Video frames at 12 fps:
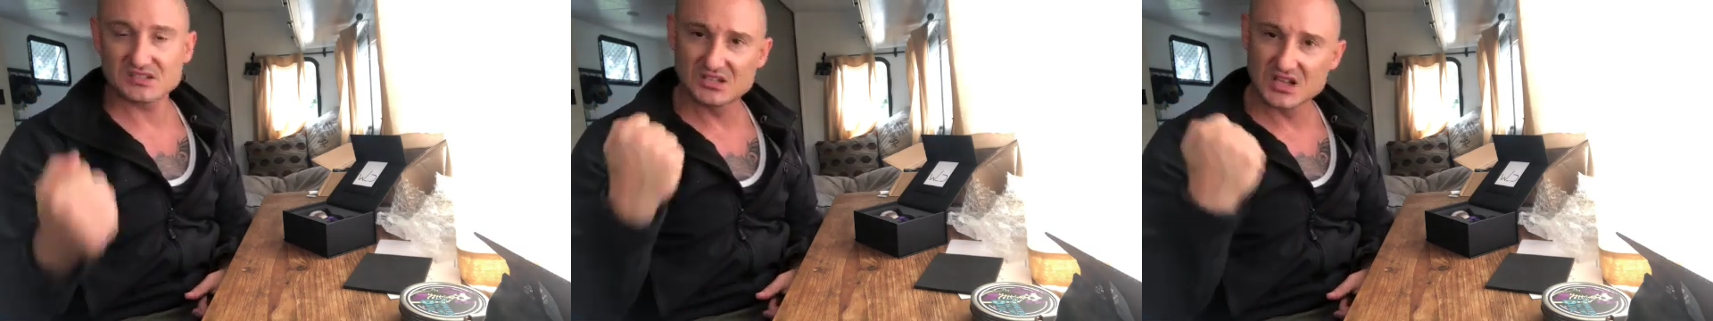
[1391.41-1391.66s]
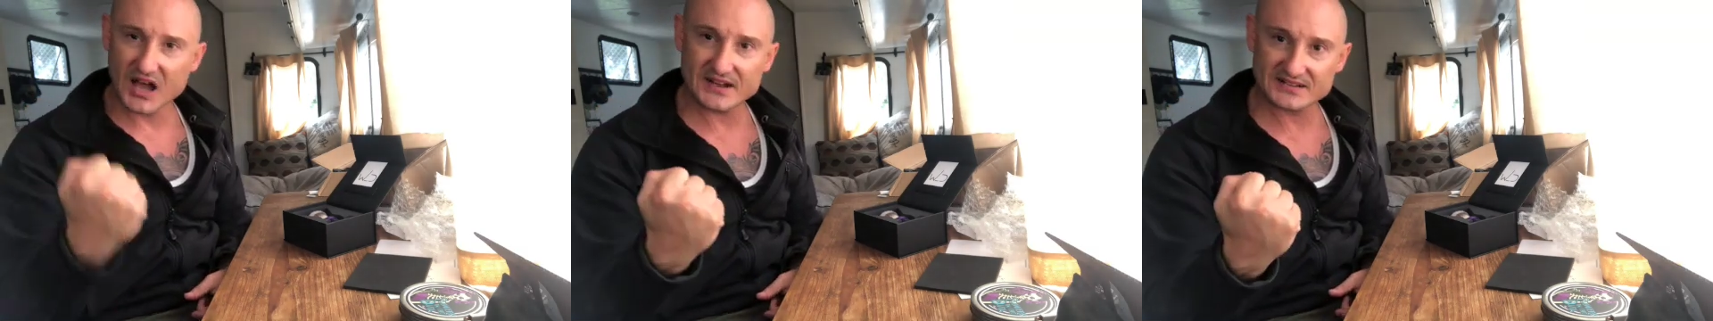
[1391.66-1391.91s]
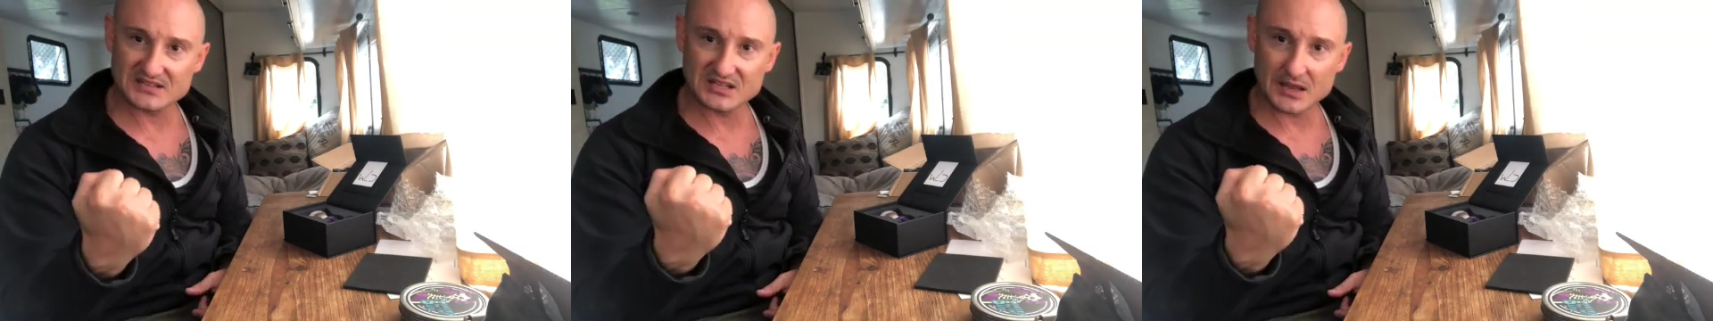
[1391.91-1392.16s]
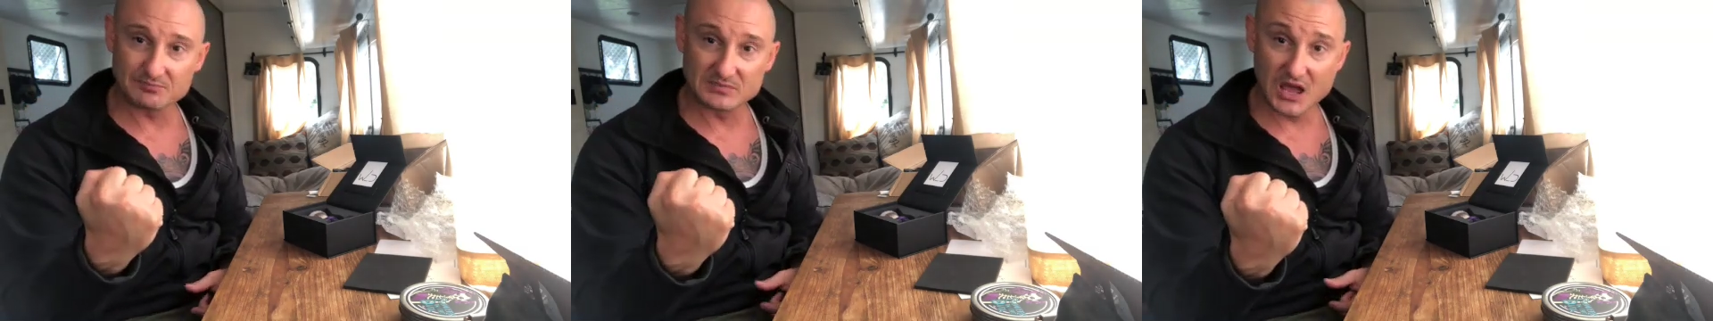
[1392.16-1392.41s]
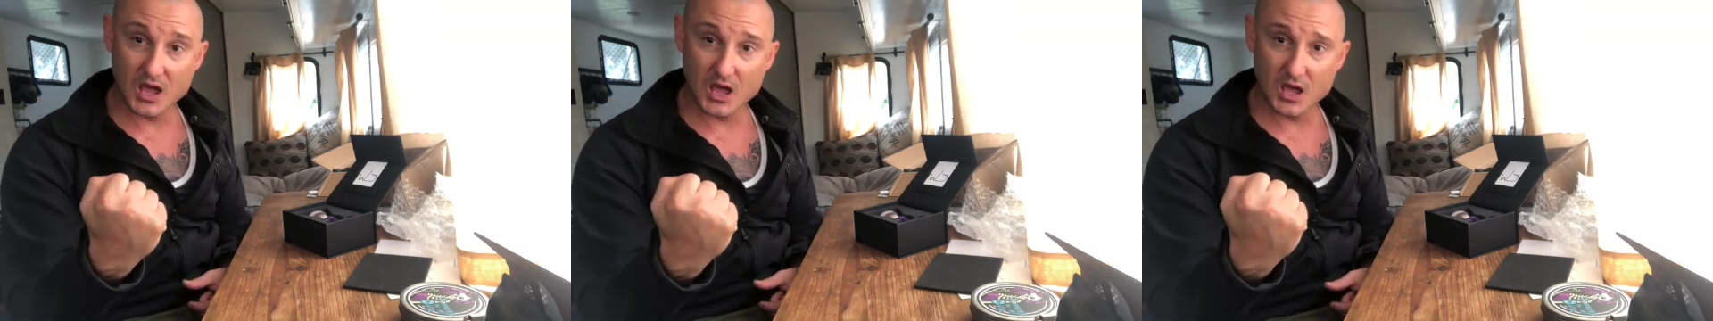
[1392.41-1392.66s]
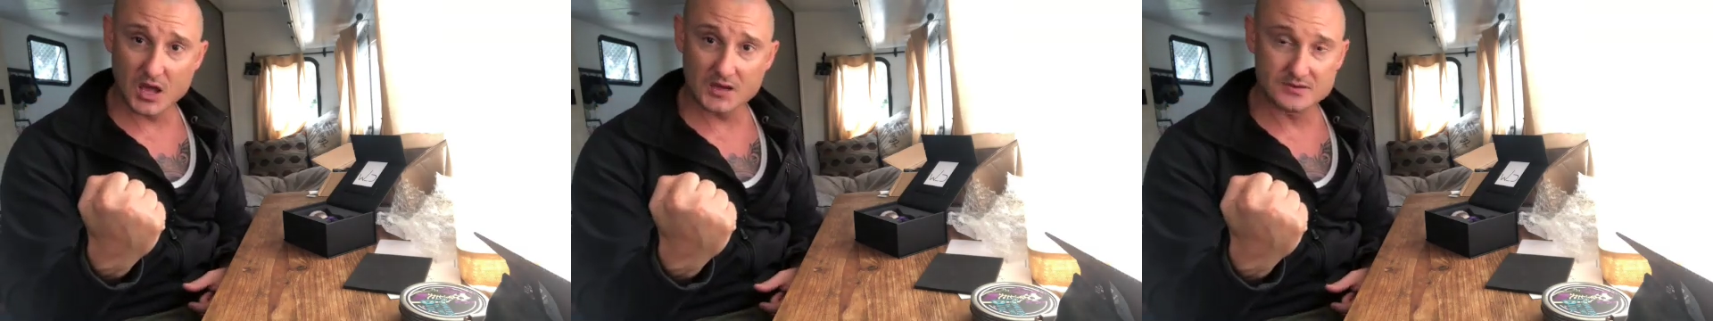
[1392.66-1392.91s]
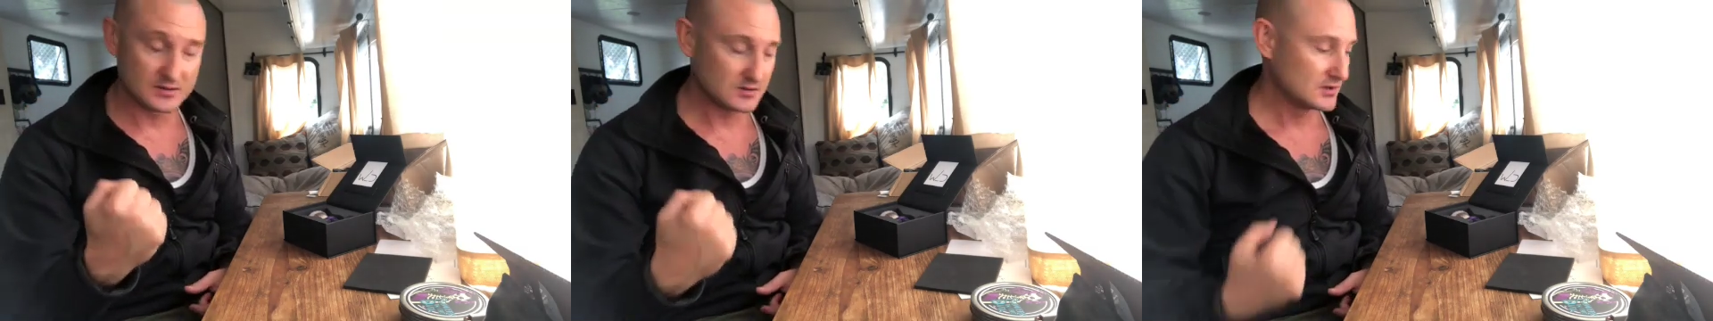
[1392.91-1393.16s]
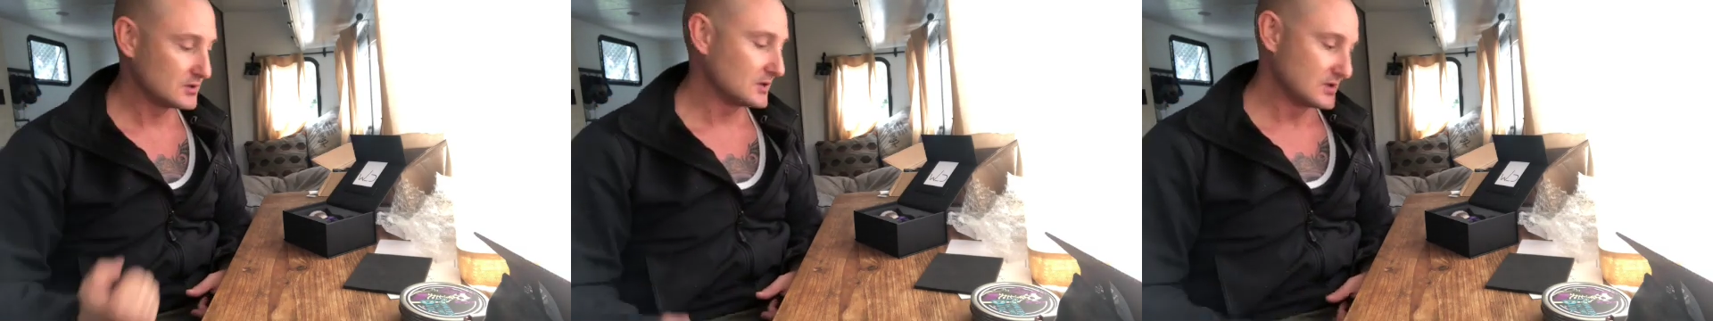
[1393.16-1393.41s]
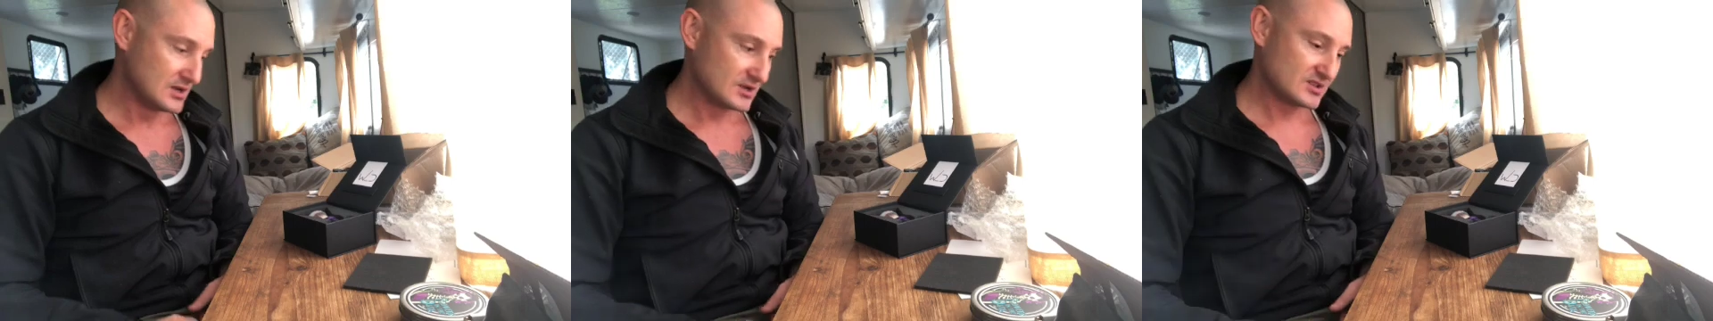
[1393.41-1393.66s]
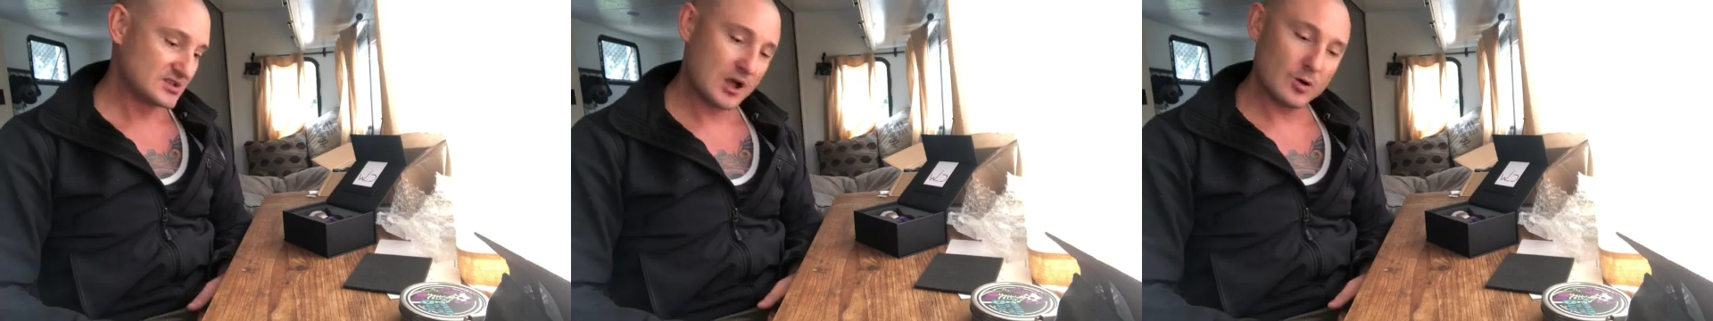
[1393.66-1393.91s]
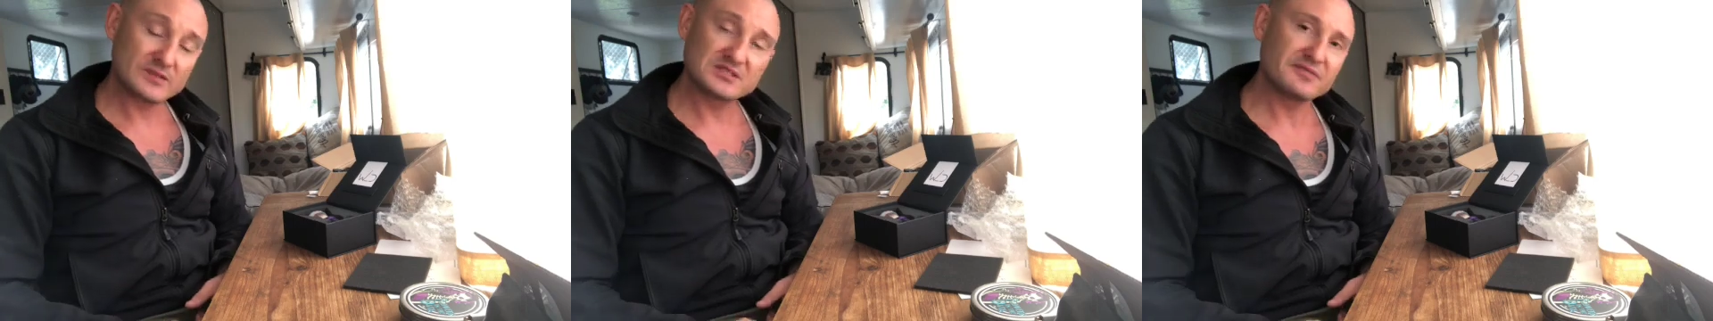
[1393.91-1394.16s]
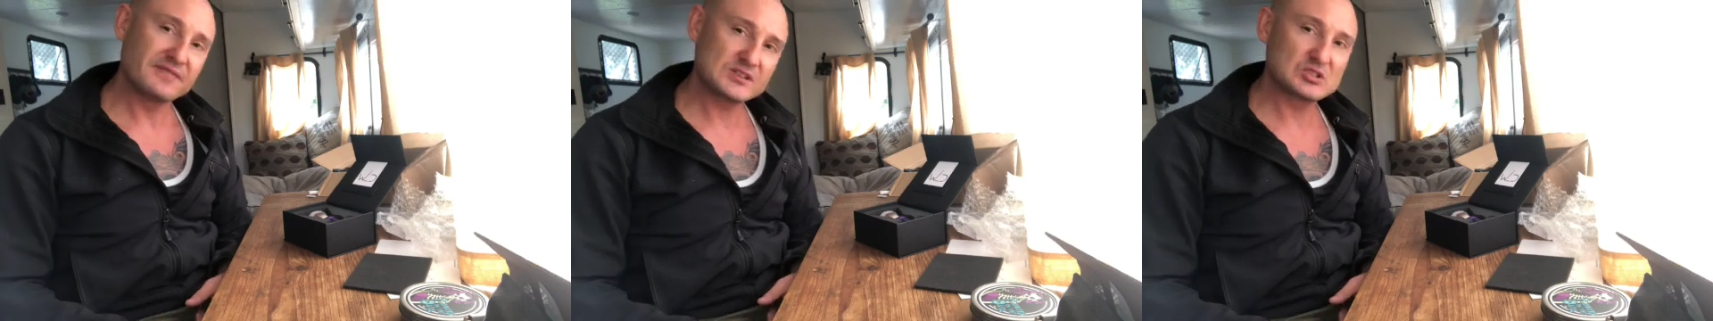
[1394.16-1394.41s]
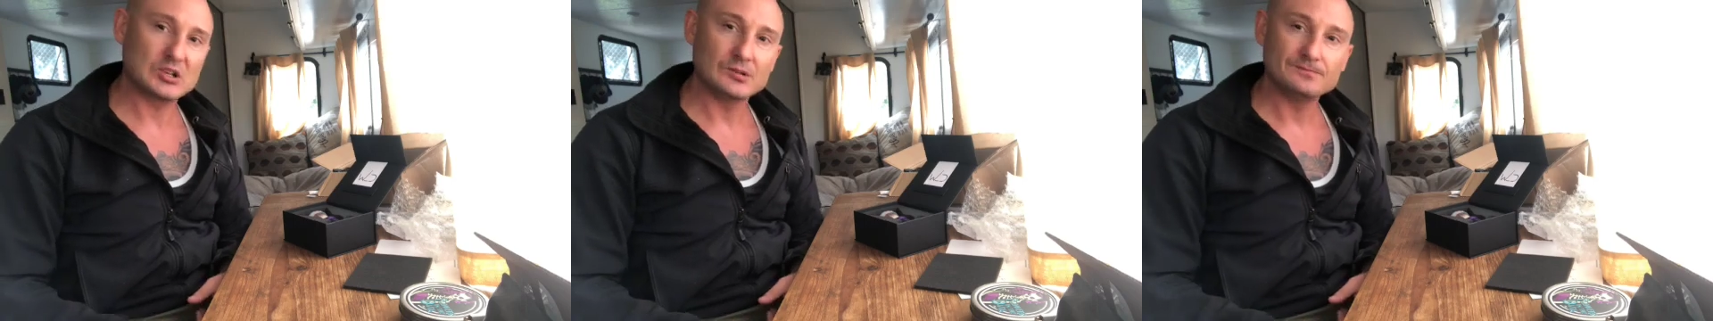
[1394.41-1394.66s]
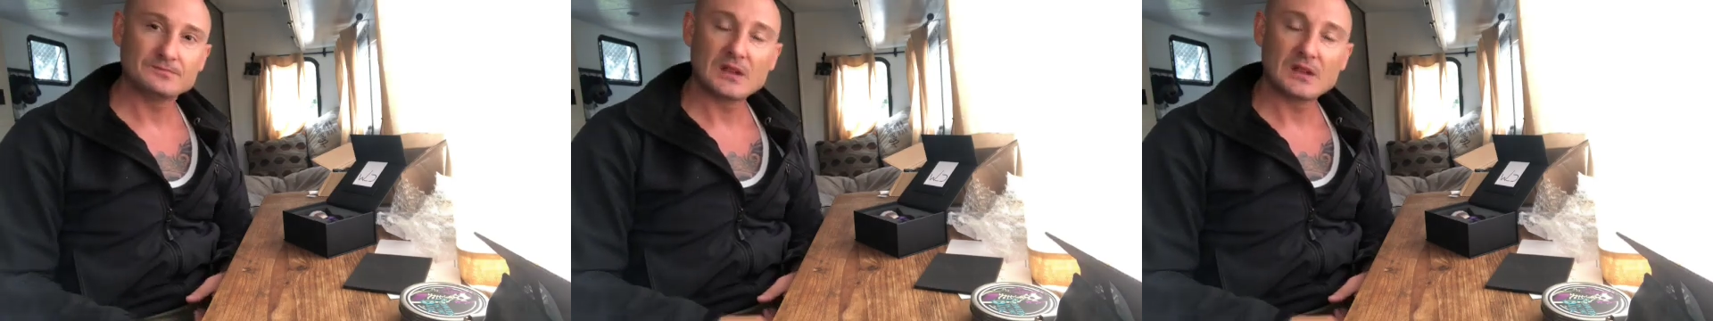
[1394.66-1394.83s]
got accepted. So it's official.